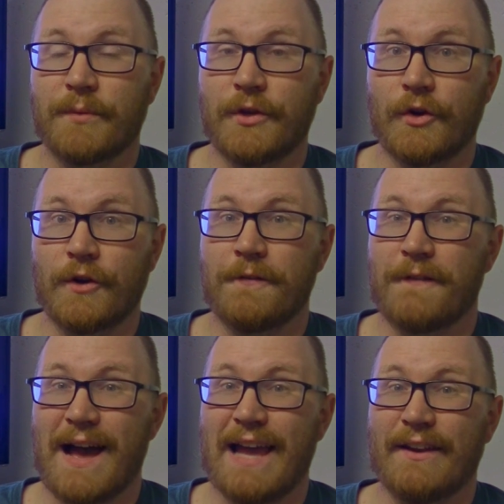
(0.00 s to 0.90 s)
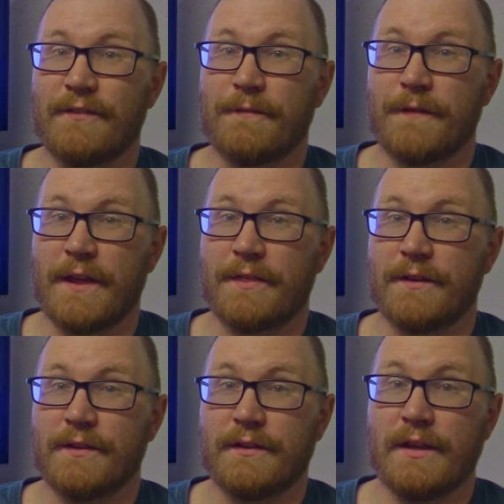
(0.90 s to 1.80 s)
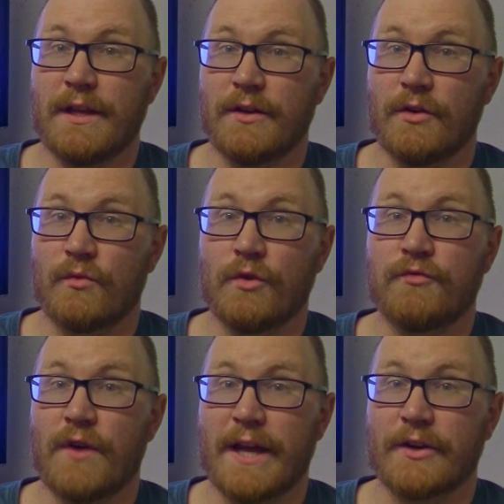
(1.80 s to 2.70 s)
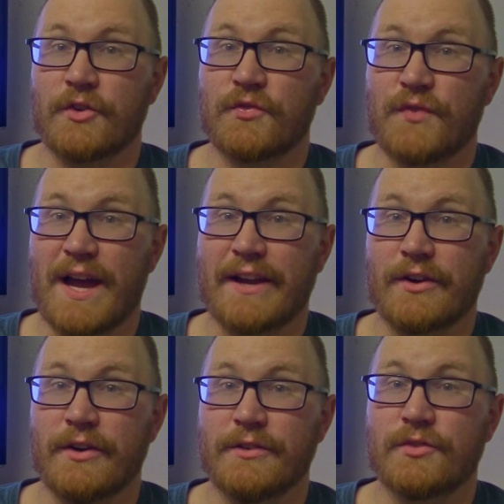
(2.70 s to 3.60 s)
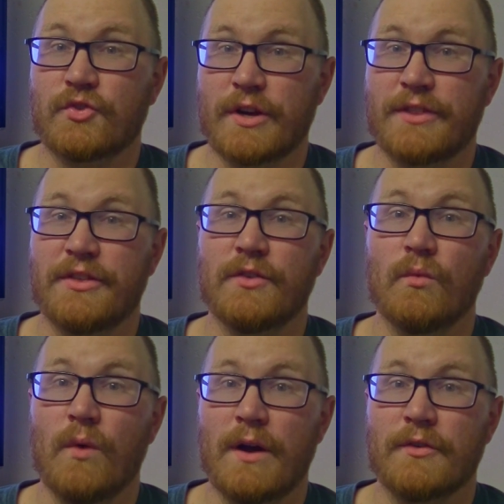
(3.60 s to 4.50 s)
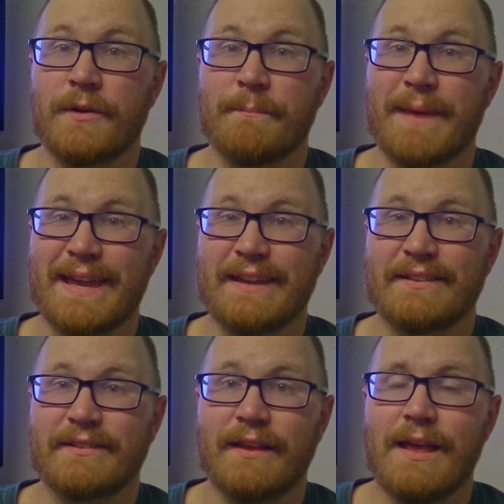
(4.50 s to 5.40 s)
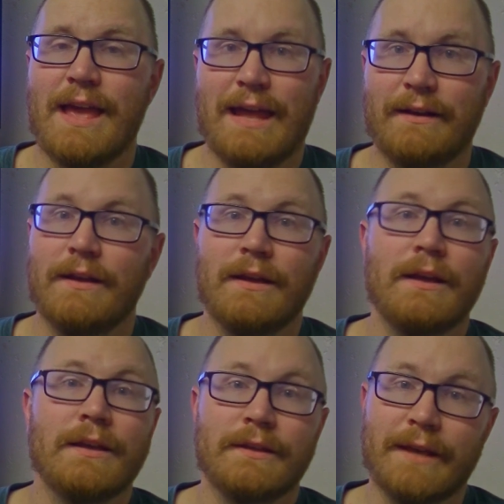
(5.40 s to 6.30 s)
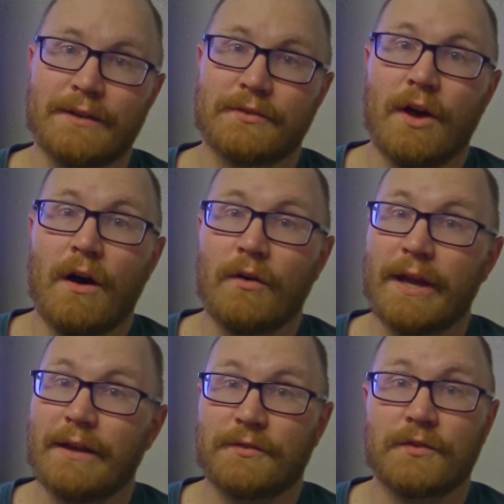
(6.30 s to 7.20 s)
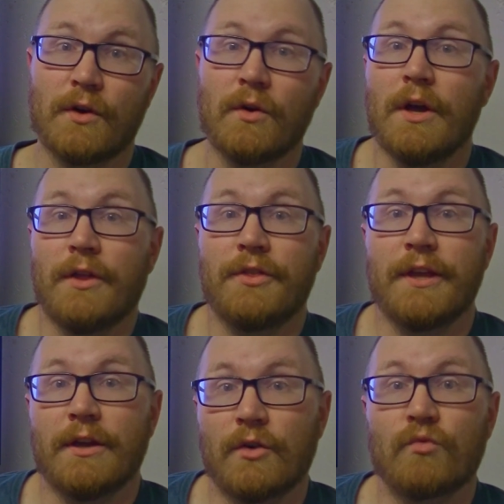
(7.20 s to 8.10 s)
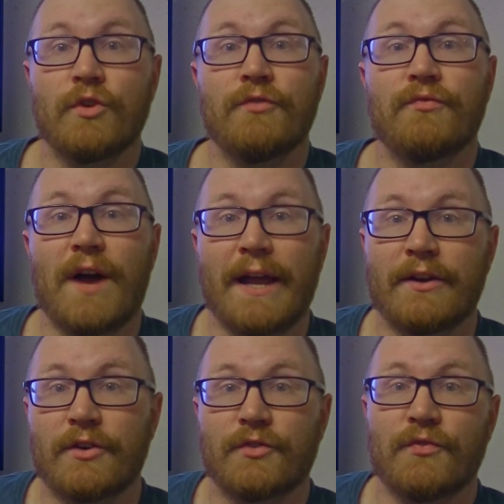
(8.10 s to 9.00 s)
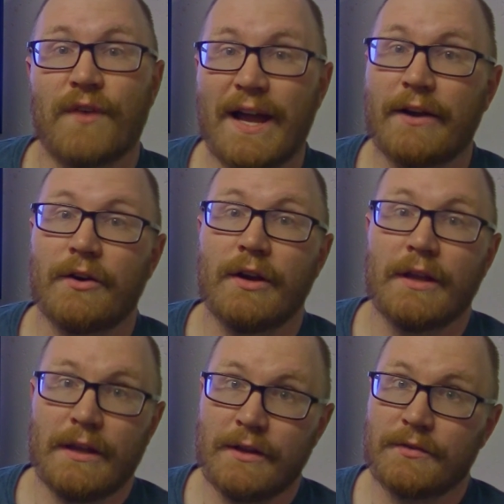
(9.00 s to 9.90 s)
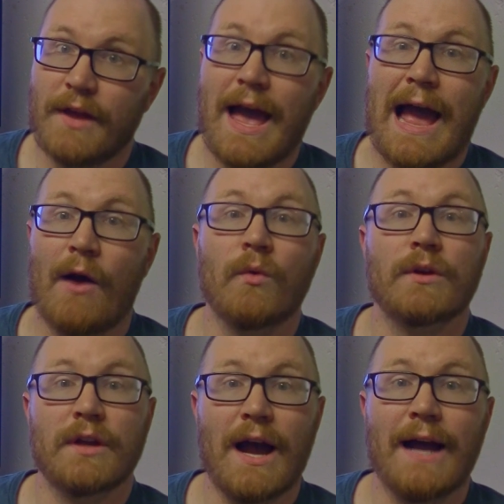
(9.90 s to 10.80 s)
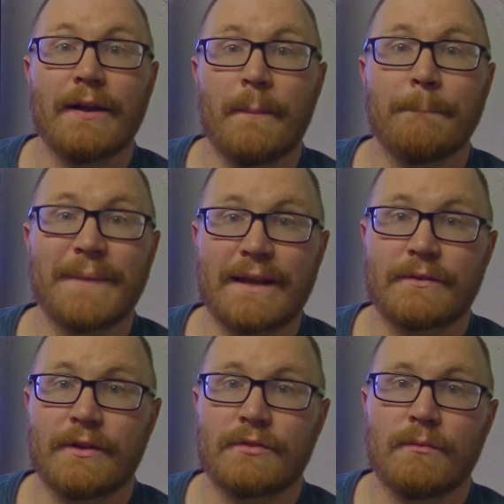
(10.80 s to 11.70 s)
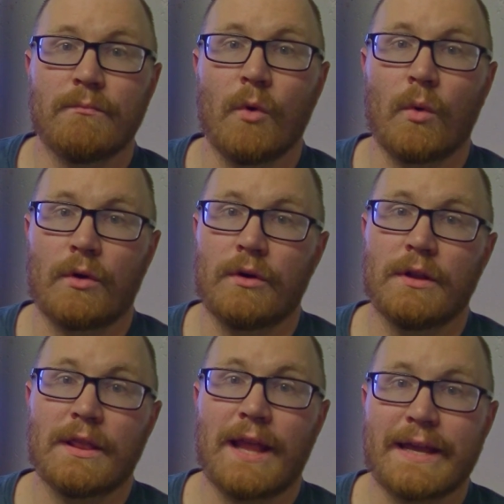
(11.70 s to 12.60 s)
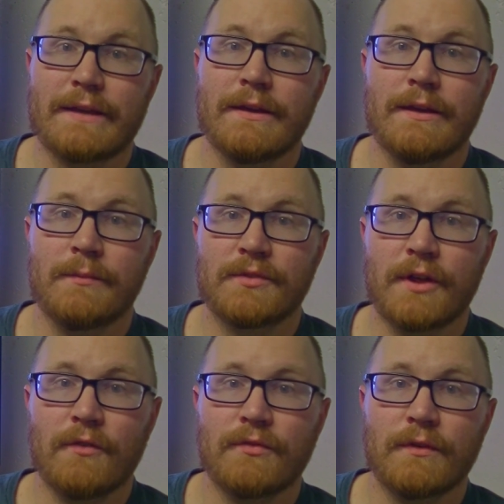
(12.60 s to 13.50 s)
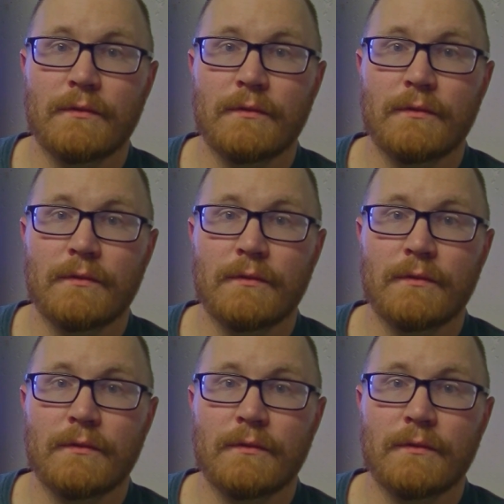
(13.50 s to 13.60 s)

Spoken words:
purified in faith and deed, refiner's fire, strengthen what remains. And yes, okay, so the refiner's fire is how God makes us more like himself.